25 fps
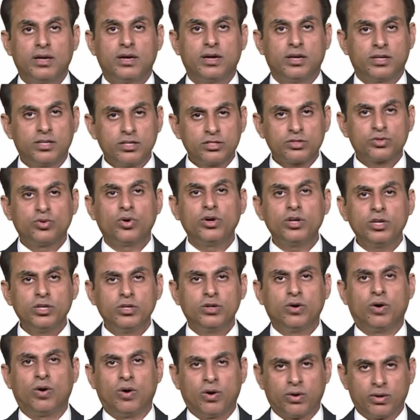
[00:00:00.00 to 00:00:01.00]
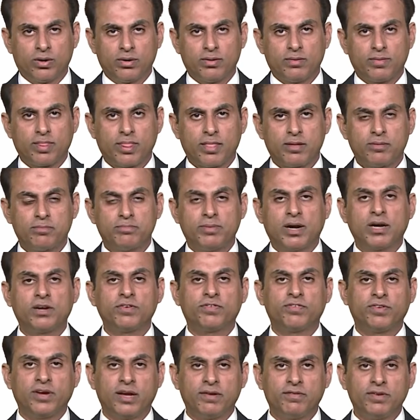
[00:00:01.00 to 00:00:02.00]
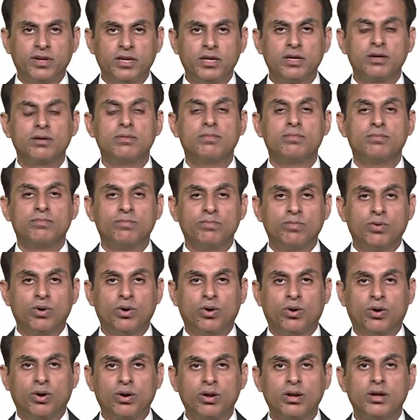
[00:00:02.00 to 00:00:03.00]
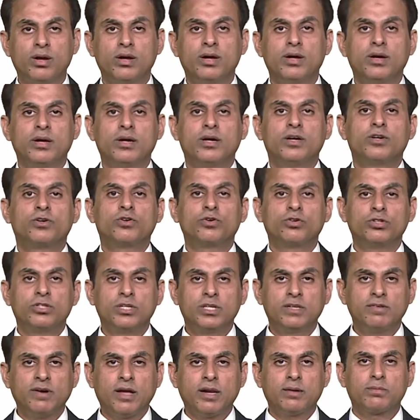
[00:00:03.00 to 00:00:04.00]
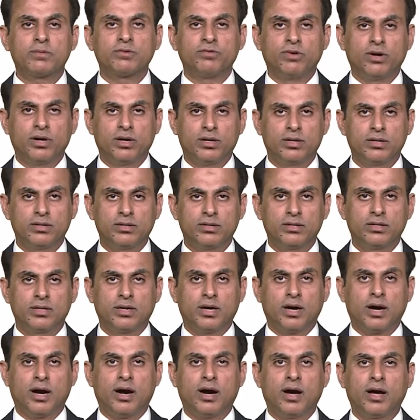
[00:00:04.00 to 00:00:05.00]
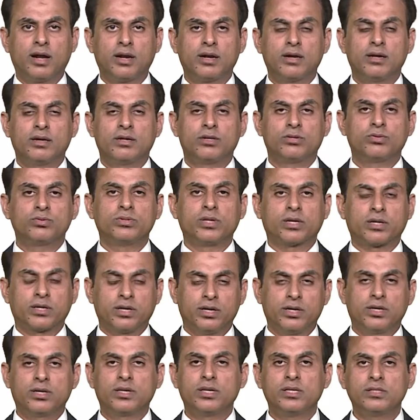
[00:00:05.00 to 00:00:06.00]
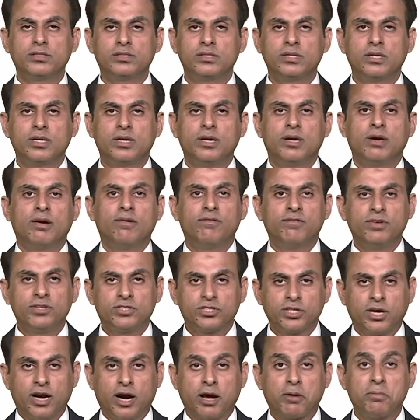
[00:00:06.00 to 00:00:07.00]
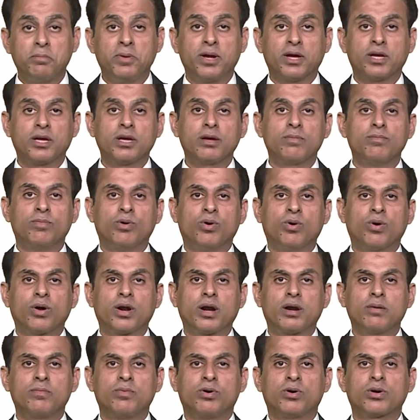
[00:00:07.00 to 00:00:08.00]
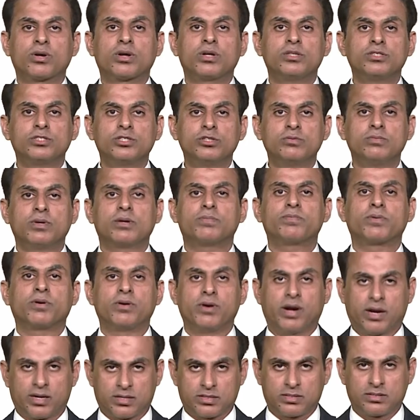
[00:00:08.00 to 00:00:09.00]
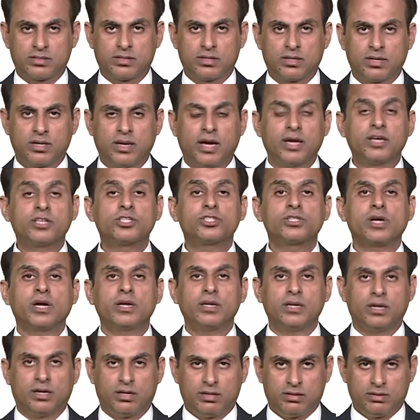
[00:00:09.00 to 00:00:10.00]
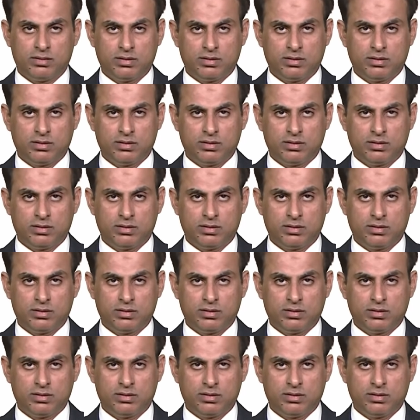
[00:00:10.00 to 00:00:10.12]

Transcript: it is going on, but favoring more to the developed world or to the countries which are making more and more consumer products, like China.